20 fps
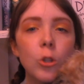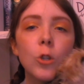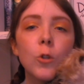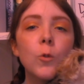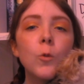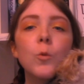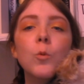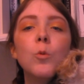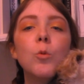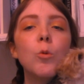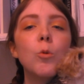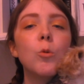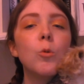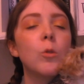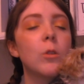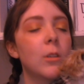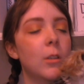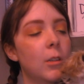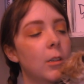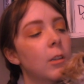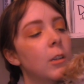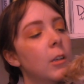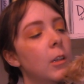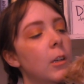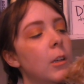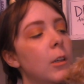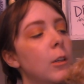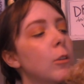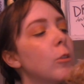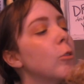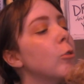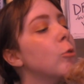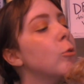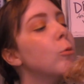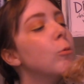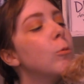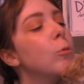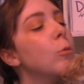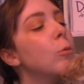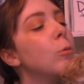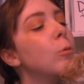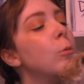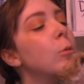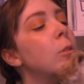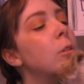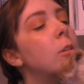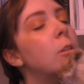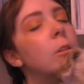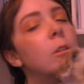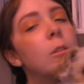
Yes, you do. Yes, you do.